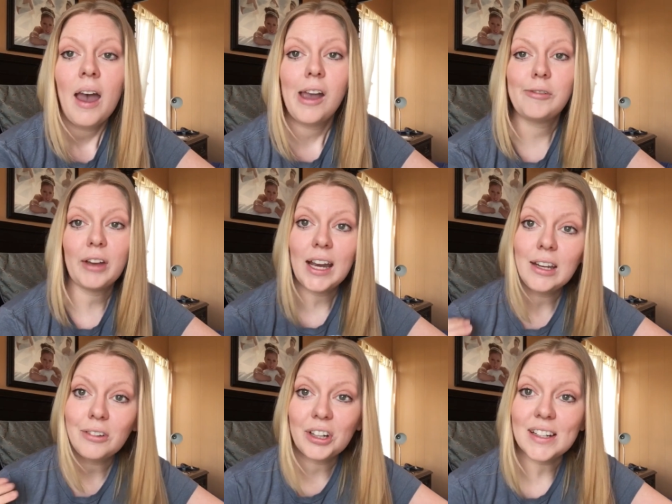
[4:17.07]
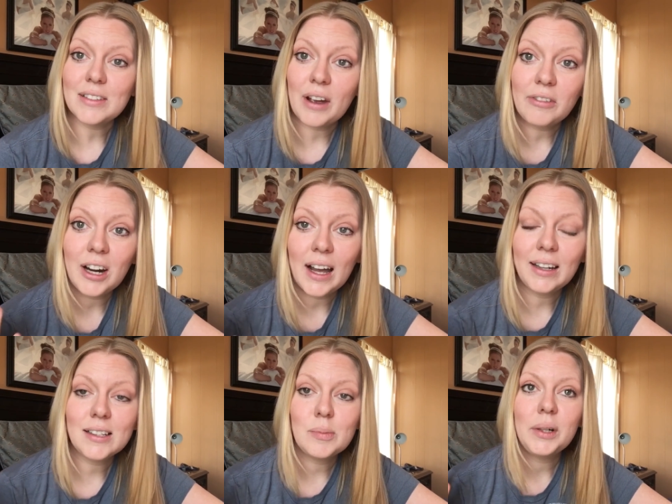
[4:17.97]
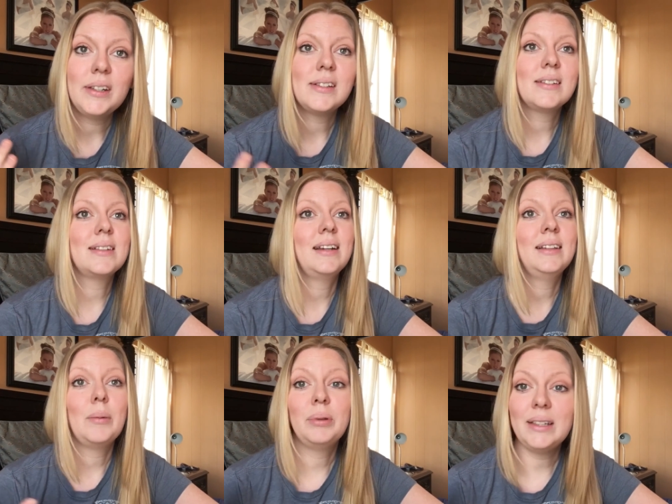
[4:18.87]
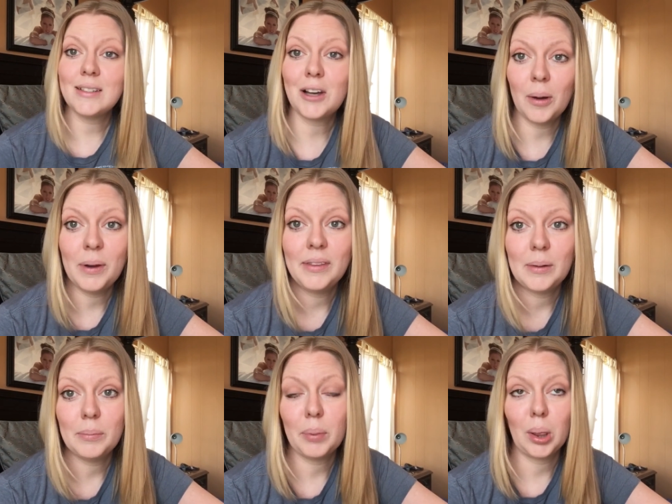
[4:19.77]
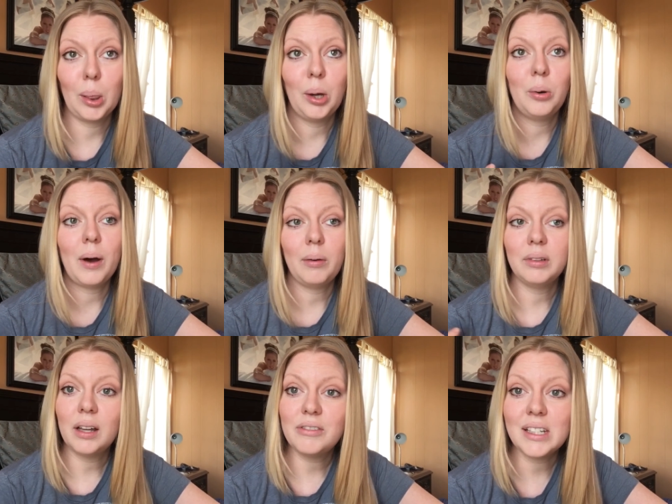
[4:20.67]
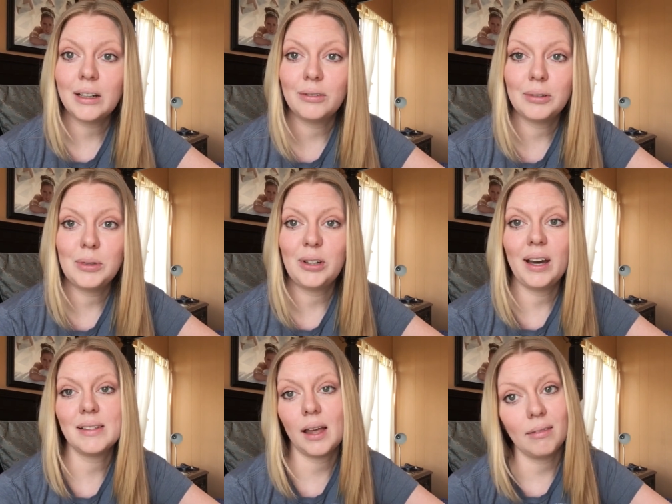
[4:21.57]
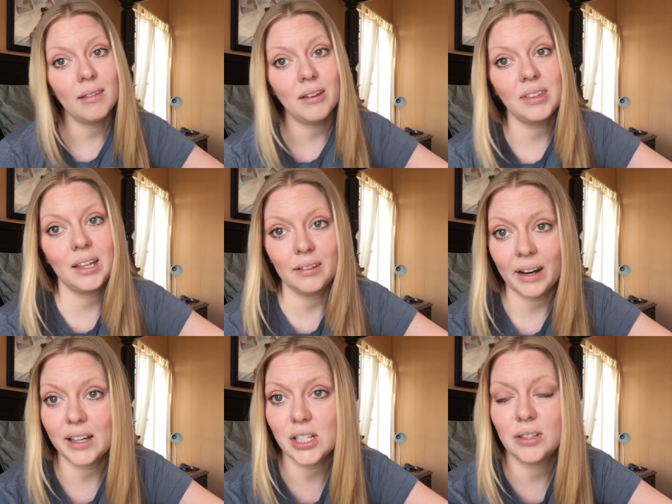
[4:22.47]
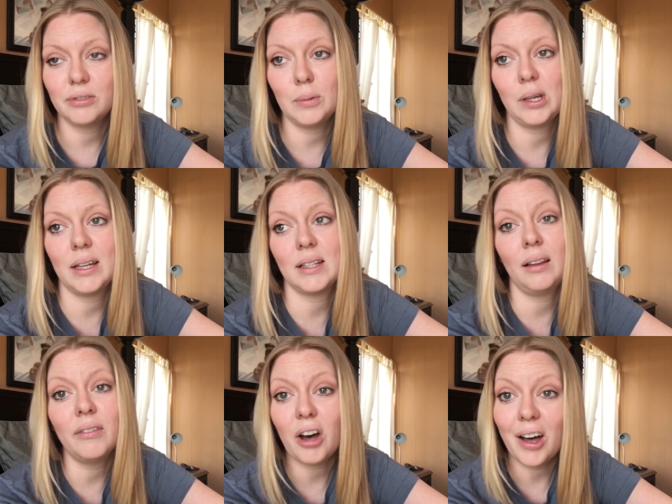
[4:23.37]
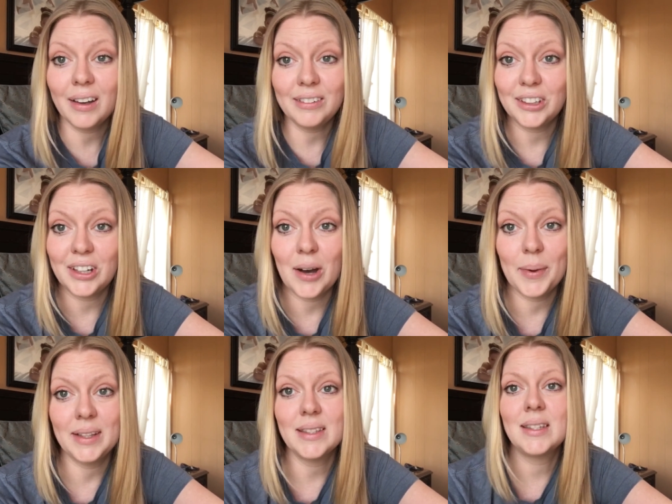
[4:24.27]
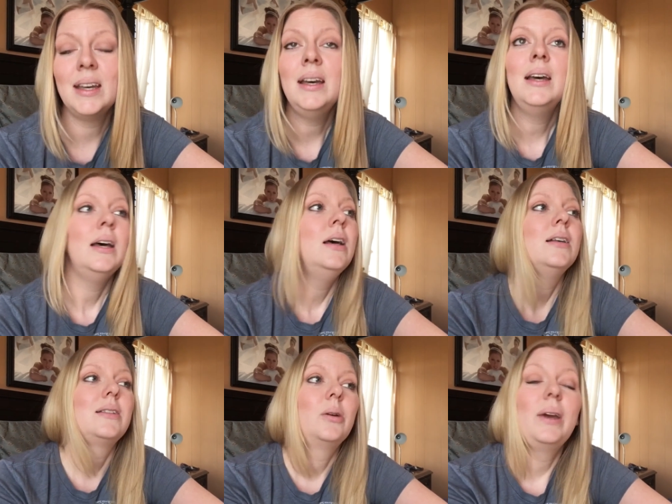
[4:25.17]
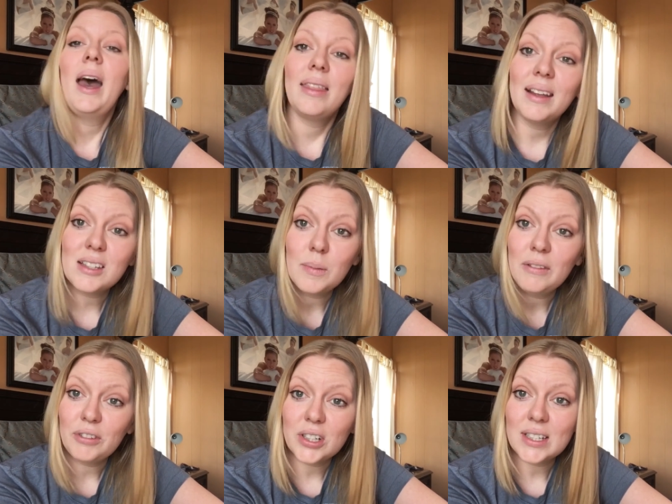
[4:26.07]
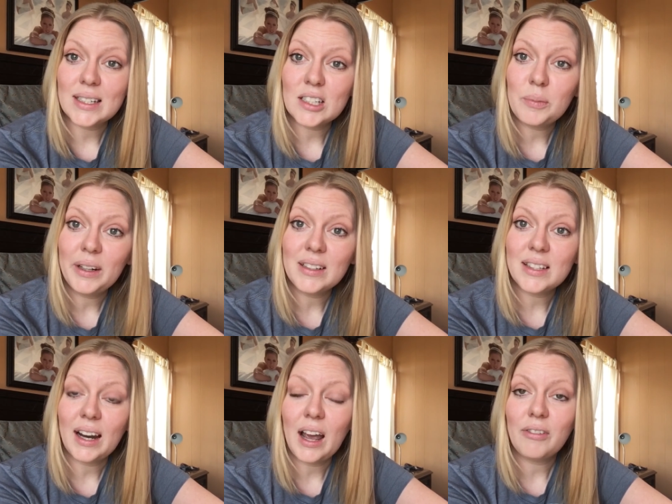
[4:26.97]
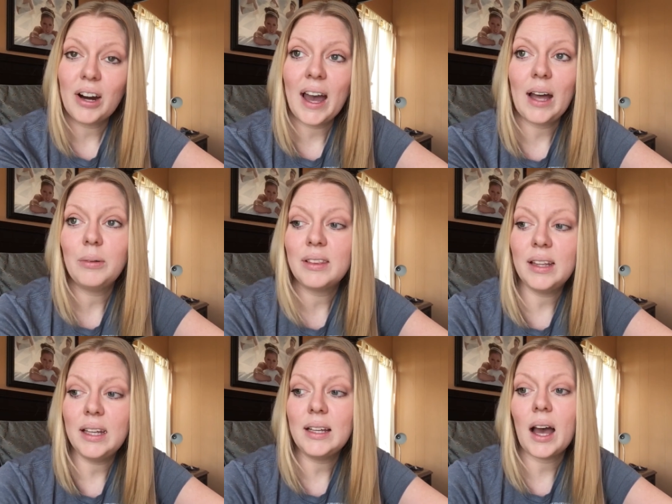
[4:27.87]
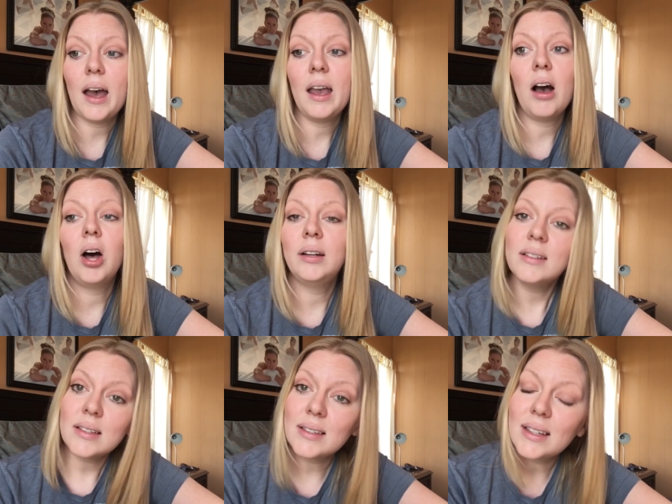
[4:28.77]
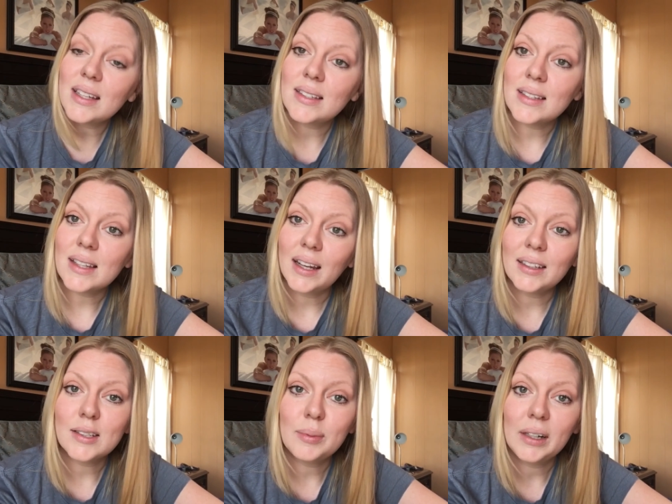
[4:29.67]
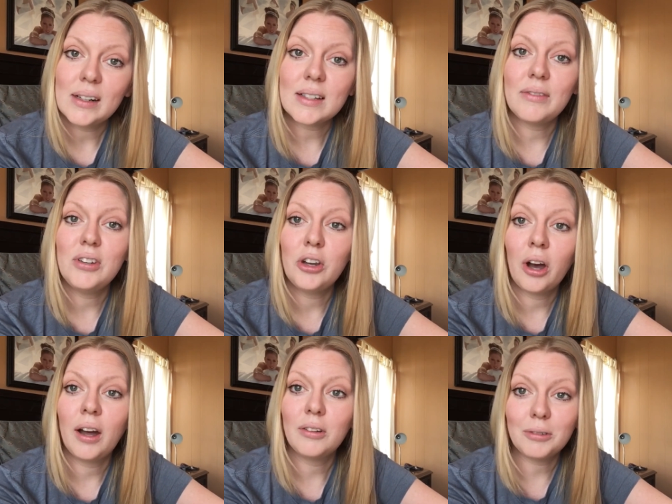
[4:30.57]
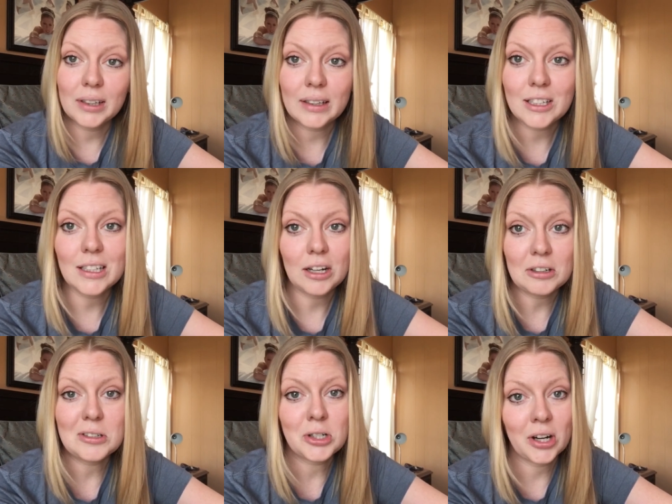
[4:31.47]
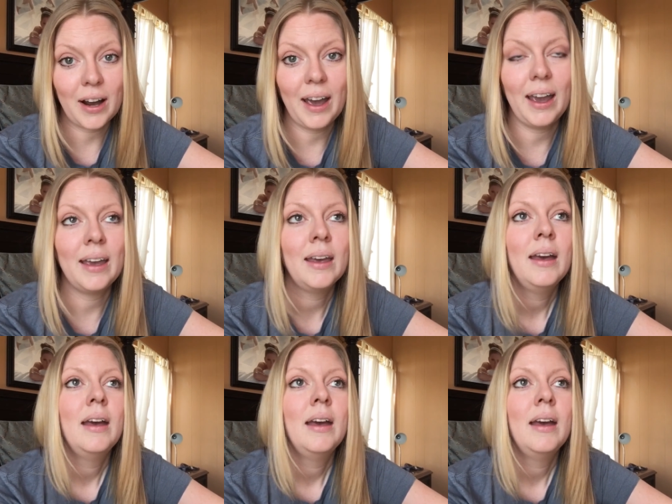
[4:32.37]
If any of you guys have ever had experiences like that, please comment them below. I would love to hear from you guys. I love the interaction from you guys. I love all of your comments. So yeah, that's my first experience that I ever had with it. I honestly, since that experience, have not really dared try